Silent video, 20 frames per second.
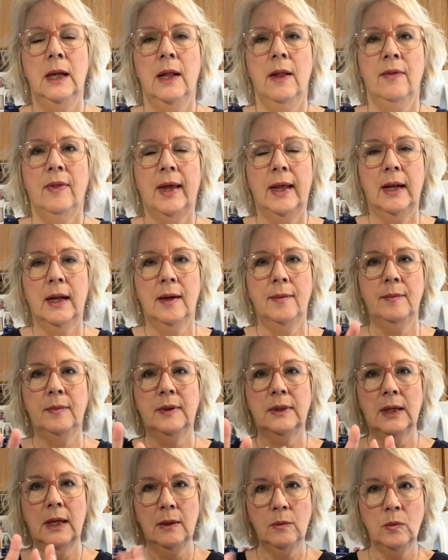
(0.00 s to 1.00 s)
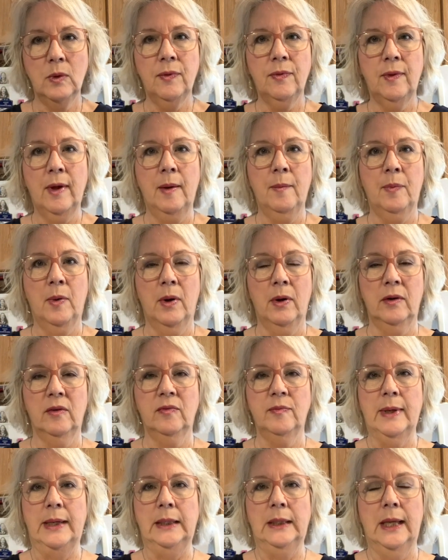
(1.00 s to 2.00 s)
That I'm done with that part of
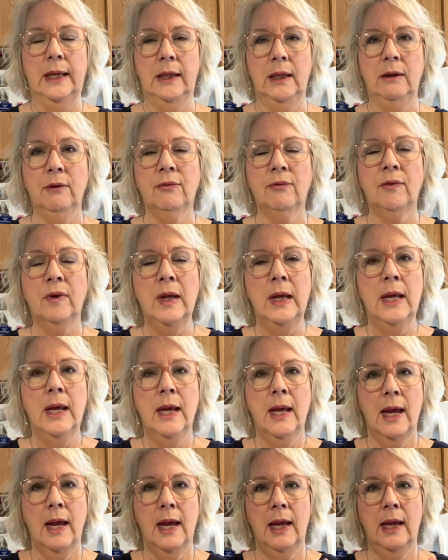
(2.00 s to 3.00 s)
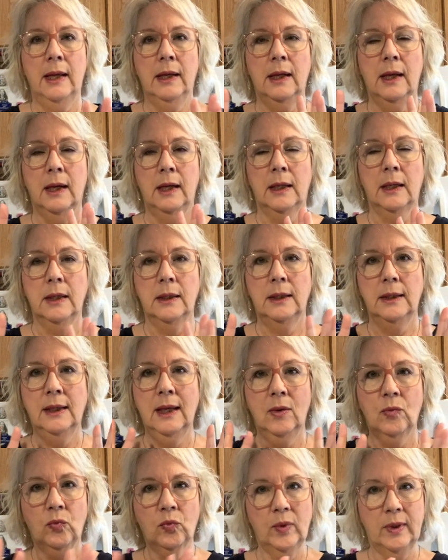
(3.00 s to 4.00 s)
my life and I can get
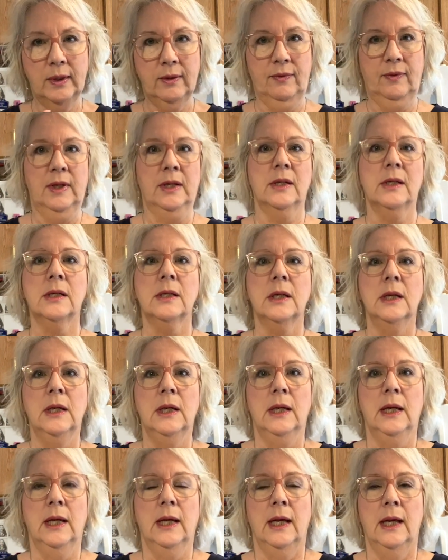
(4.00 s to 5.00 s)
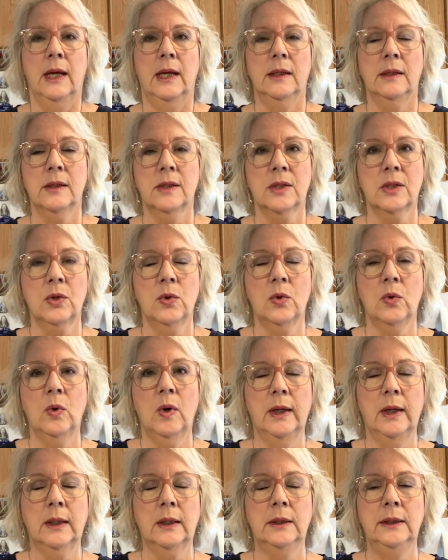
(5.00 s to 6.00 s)
rid of it. And so
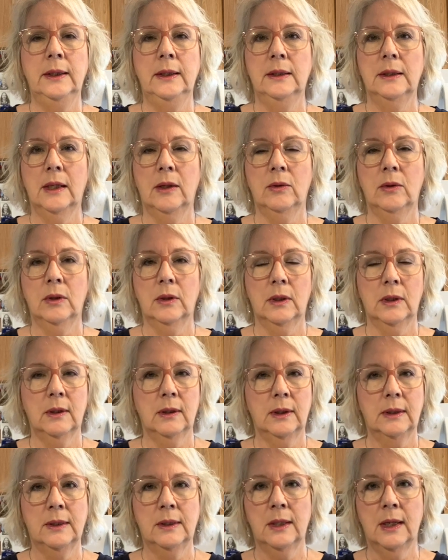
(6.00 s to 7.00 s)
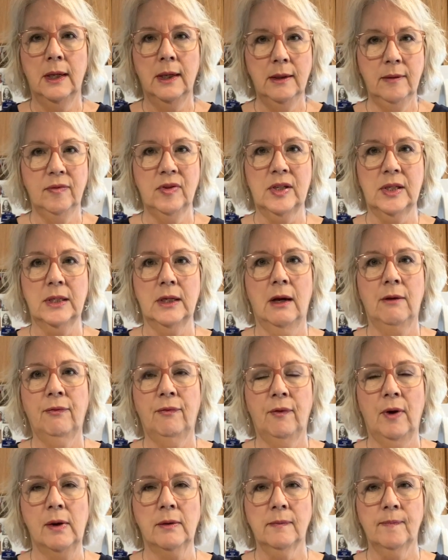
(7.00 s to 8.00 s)
cleaned out a ton of stuff.
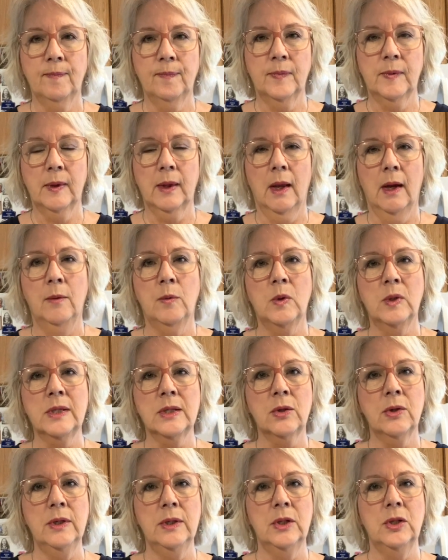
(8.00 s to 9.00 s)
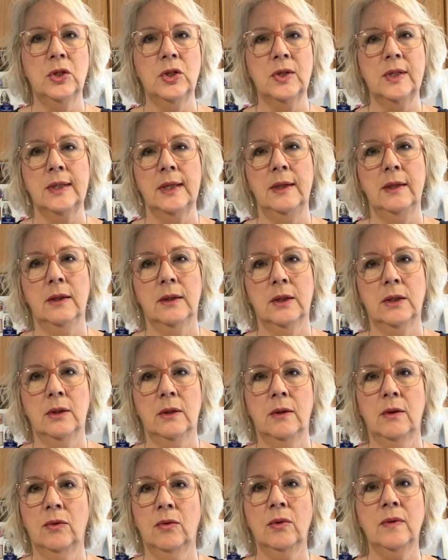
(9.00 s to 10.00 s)
I was going to just send it to
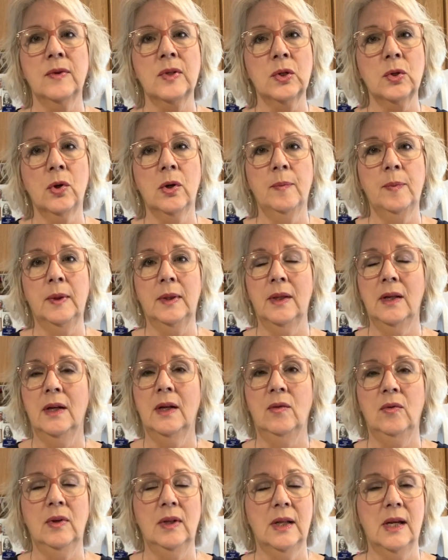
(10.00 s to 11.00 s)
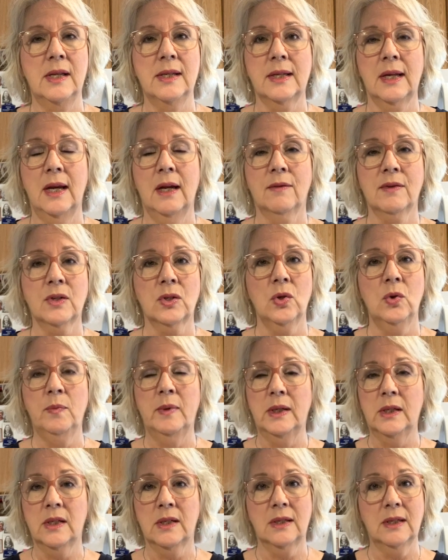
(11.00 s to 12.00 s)
the thrift store, but then I realized I have so
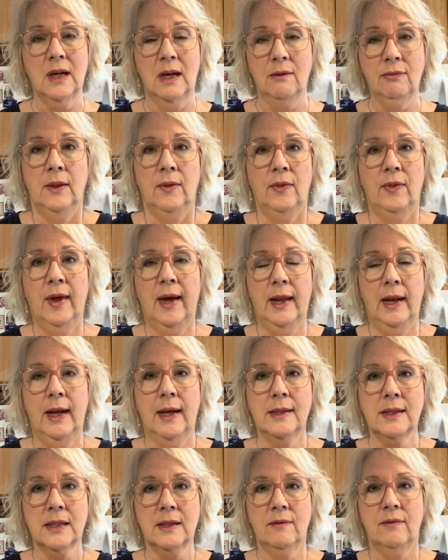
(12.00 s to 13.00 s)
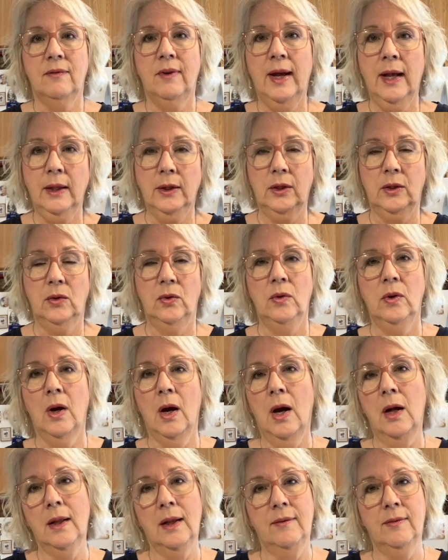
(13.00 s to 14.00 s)
much stuff that has some value.
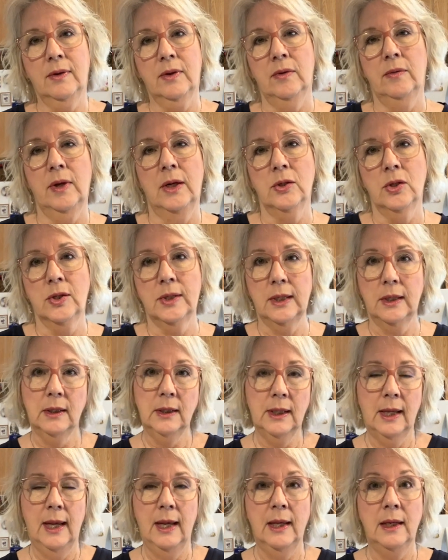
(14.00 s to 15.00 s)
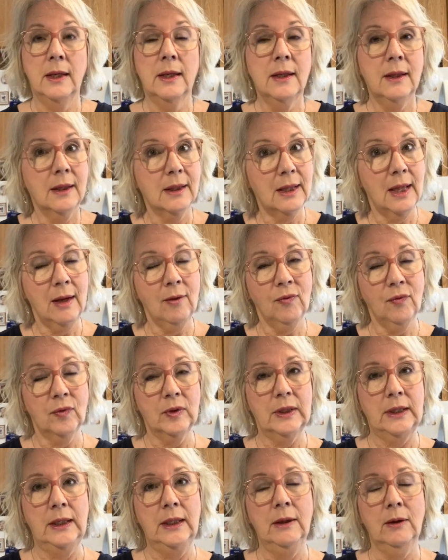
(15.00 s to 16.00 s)
I'll have a garage sale. And
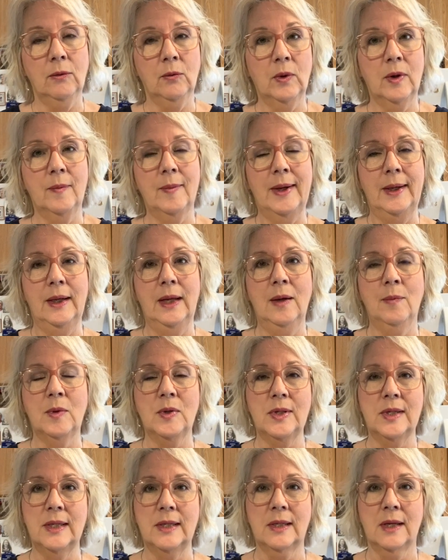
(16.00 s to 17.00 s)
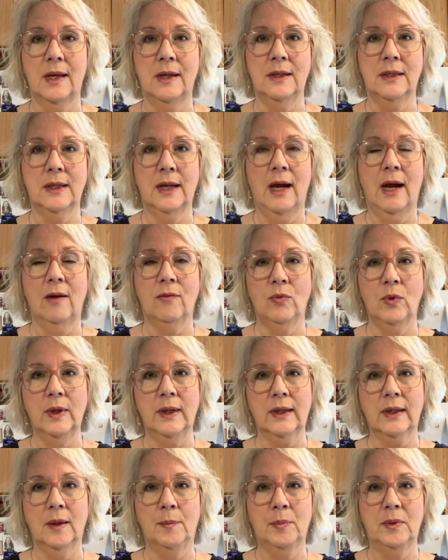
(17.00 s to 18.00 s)
thankfully, one of my neighbors decided to have one a
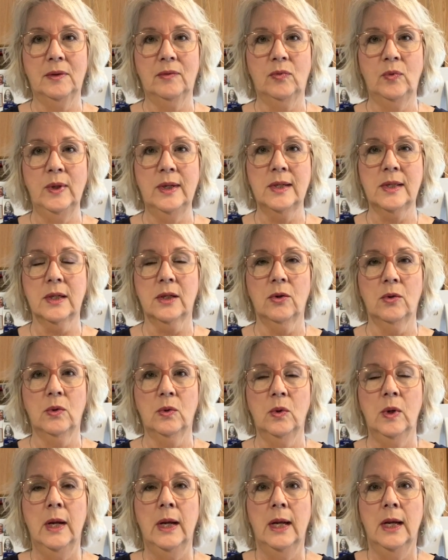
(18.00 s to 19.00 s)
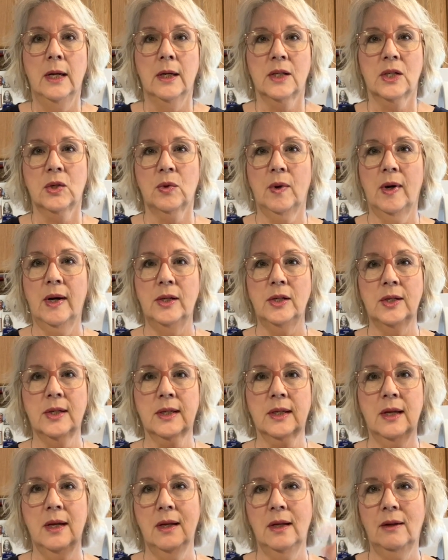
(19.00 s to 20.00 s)
couple of weeks ago. So I just
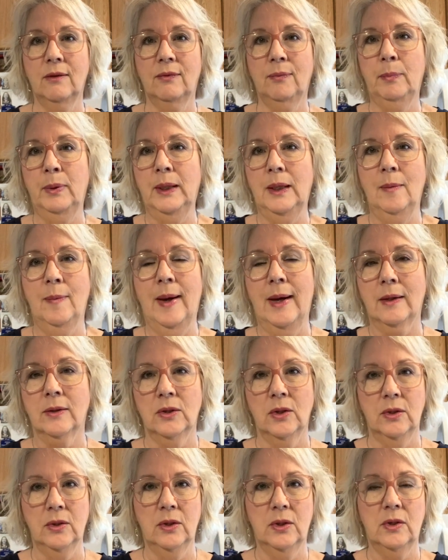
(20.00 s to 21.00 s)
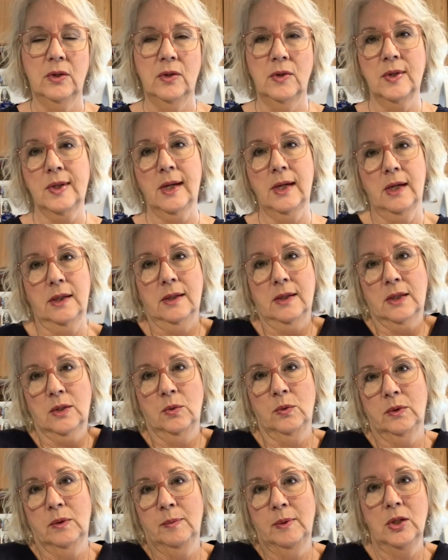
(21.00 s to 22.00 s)
kind of piggybacked on hers and
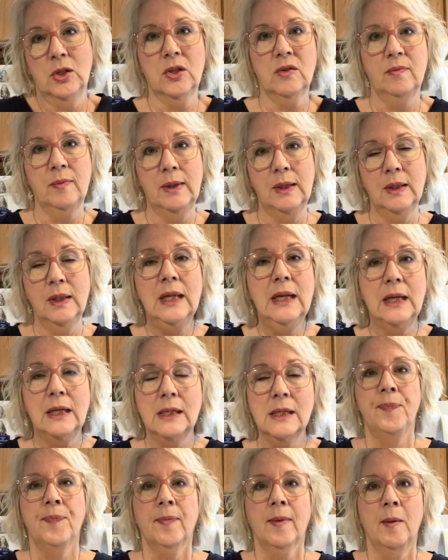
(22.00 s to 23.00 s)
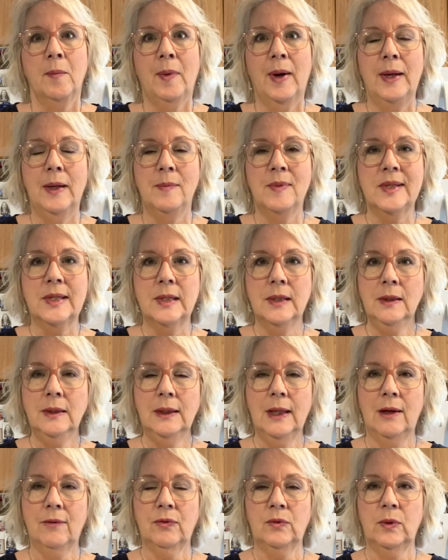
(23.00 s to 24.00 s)
sold a bunch of my things. But I'm still
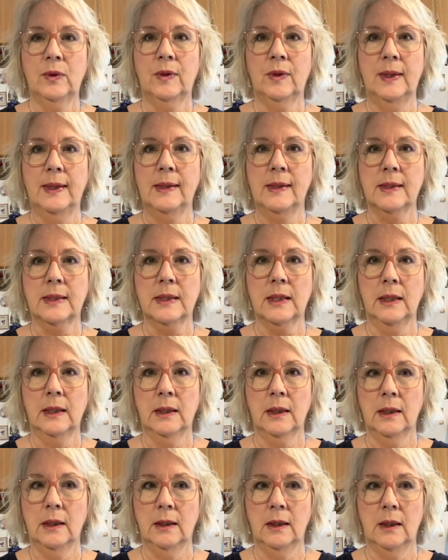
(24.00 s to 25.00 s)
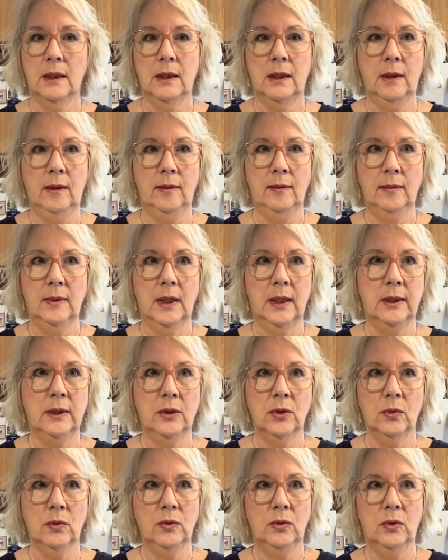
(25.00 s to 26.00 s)
left with things like, I
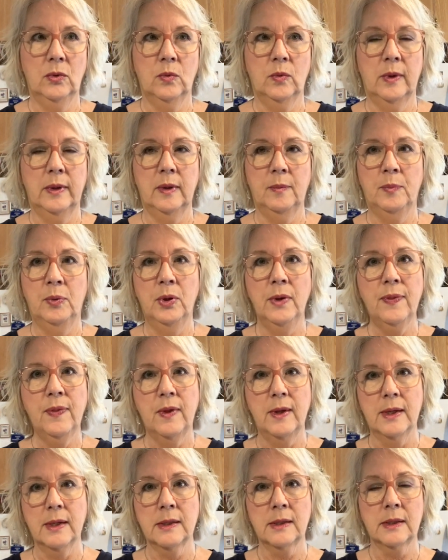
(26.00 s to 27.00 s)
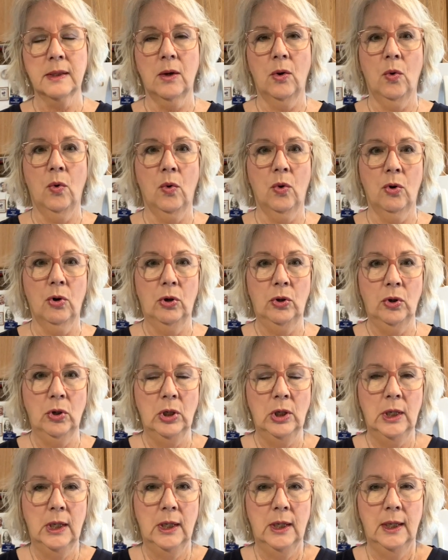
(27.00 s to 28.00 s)
don't know where to put this, or
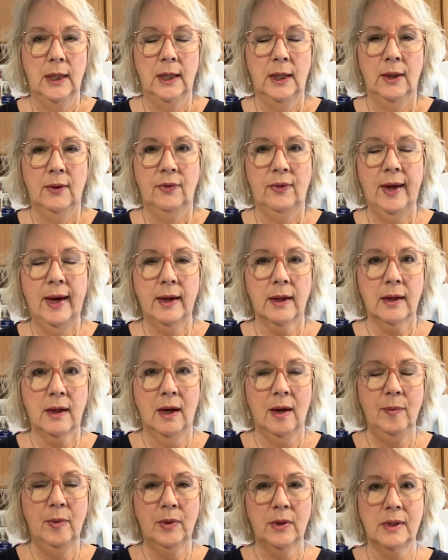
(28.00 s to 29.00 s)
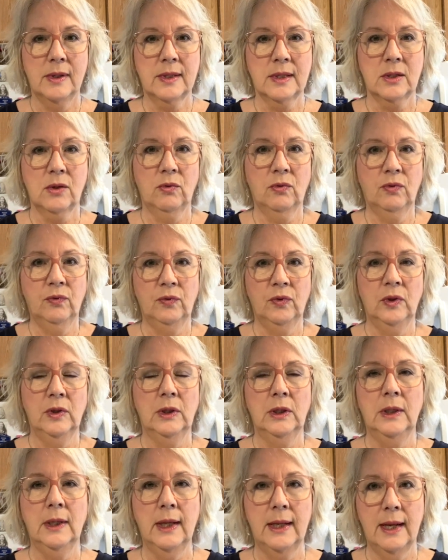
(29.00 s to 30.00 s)
that cupboard is so
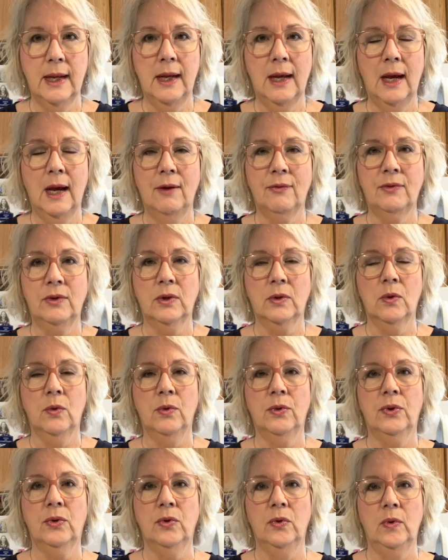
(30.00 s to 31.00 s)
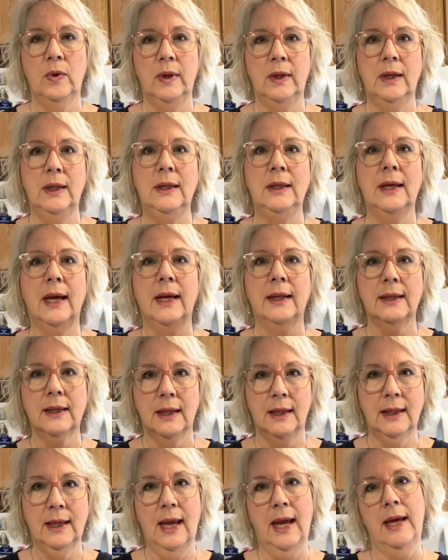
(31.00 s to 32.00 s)
full and I have to go through it yet
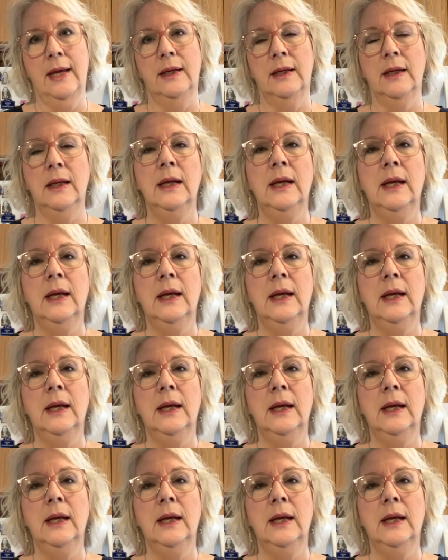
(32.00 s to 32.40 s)
again.